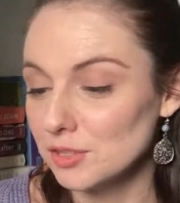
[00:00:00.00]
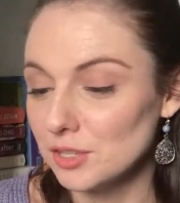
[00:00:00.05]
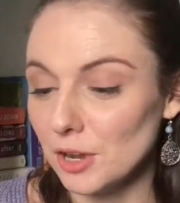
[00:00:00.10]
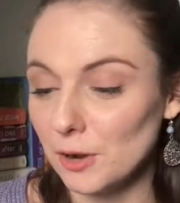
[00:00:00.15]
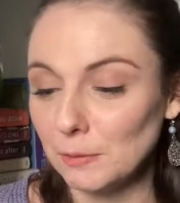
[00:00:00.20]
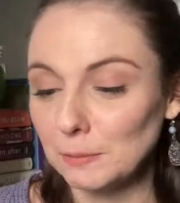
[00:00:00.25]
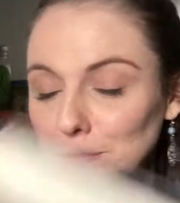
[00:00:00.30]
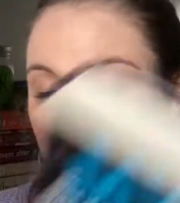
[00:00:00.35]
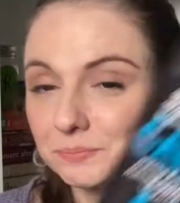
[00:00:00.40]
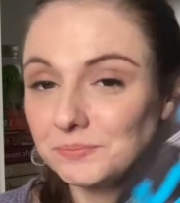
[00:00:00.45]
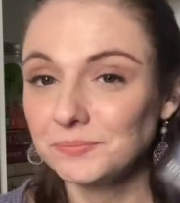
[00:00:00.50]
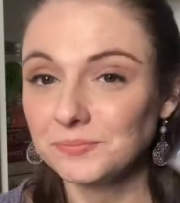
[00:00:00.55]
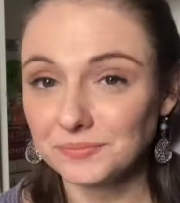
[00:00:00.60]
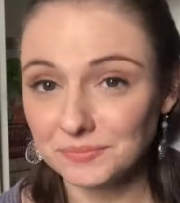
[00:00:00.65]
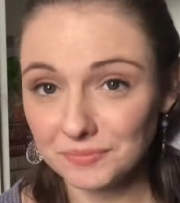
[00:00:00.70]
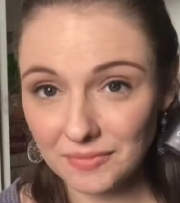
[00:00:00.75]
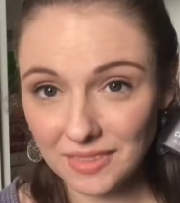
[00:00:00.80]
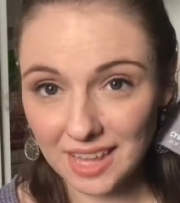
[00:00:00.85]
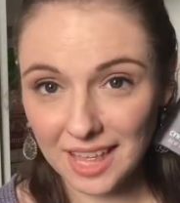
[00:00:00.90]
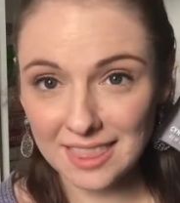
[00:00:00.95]
So
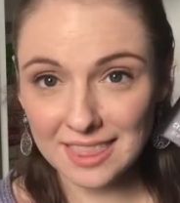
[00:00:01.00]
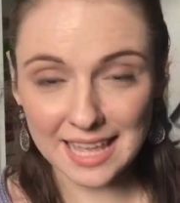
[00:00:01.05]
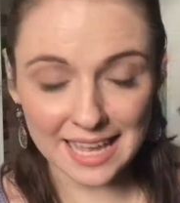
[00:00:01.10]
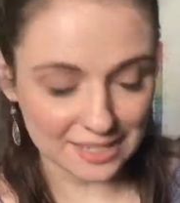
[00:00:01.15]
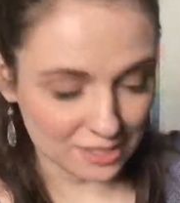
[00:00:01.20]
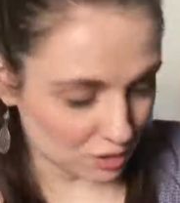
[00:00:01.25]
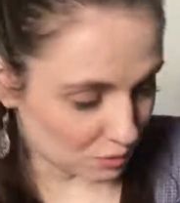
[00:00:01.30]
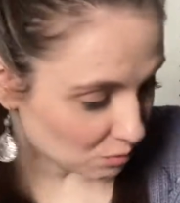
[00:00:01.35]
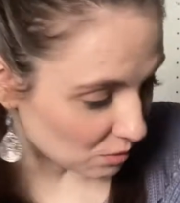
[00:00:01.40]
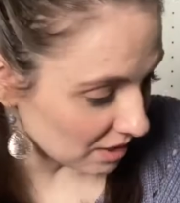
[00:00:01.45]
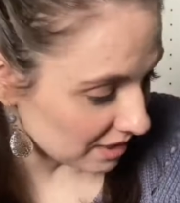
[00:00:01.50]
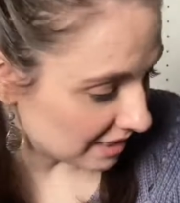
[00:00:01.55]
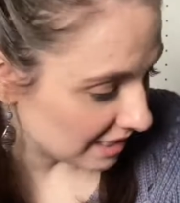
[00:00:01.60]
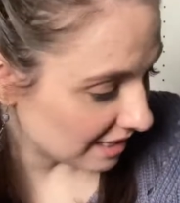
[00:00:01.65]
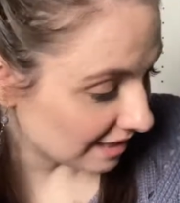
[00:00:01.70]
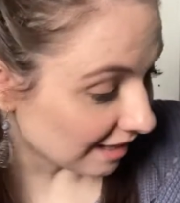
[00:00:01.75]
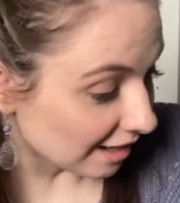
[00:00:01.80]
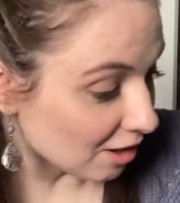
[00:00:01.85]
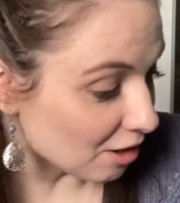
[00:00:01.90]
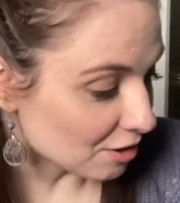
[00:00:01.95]
that is
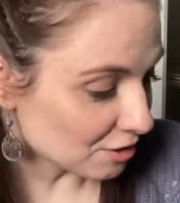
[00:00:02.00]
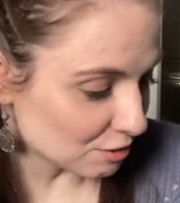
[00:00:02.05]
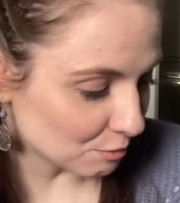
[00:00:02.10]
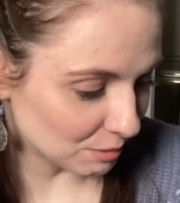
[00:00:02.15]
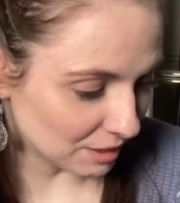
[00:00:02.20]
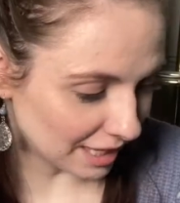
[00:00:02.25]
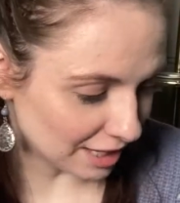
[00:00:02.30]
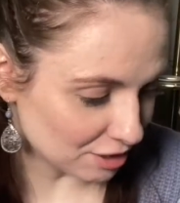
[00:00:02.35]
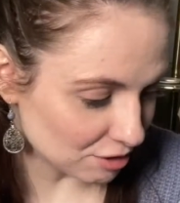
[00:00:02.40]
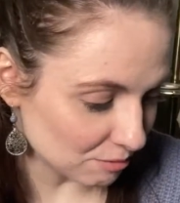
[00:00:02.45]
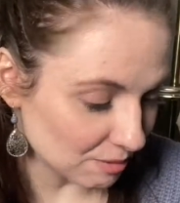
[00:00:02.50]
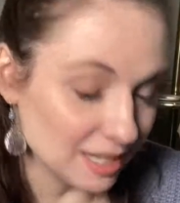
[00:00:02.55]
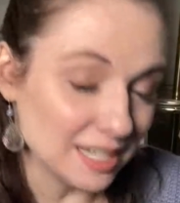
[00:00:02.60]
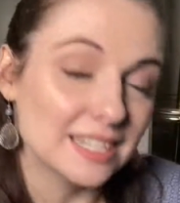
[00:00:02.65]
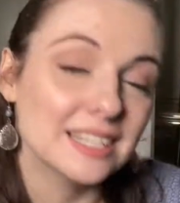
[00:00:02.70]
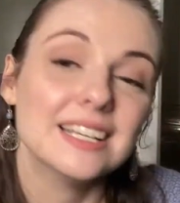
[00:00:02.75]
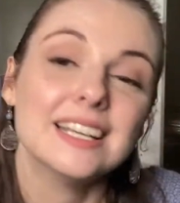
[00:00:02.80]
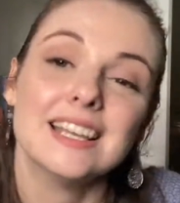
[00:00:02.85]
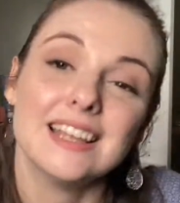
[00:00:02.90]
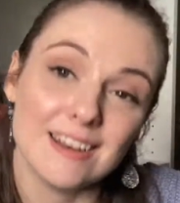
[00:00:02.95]
one that I also would like to
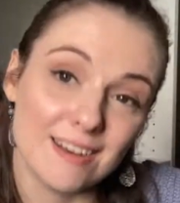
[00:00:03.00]
read